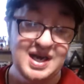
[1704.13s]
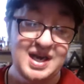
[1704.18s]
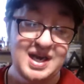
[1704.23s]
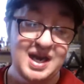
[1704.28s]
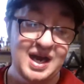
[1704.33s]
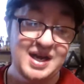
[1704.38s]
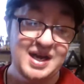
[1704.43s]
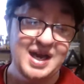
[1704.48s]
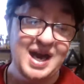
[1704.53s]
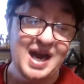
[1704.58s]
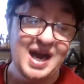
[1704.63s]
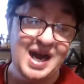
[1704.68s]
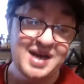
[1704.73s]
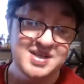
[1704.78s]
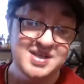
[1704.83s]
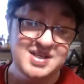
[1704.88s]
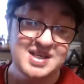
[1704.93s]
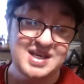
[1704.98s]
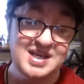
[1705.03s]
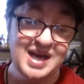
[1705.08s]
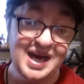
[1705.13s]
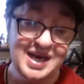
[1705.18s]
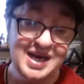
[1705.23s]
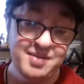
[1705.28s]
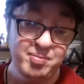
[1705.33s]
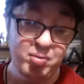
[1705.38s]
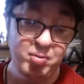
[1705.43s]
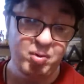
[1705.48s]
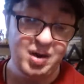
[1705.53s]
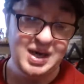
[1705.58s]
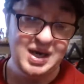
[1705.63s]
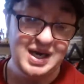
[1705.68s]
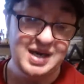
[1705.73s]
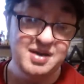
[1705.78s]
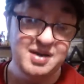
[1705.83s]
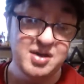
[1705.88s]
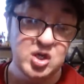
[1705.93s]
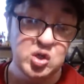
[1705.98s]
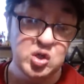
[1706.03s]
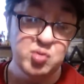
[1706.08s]
enhanced gameplay and
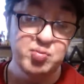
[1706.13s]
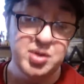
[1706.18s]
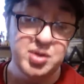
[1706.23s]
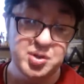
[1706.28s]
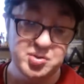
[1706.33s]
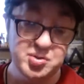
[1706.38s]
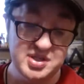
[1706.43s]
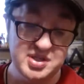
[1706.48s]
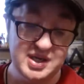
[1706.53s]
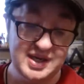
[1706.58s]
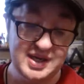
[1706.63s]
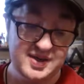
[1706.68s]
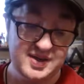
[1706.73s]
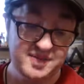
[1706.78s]
new music.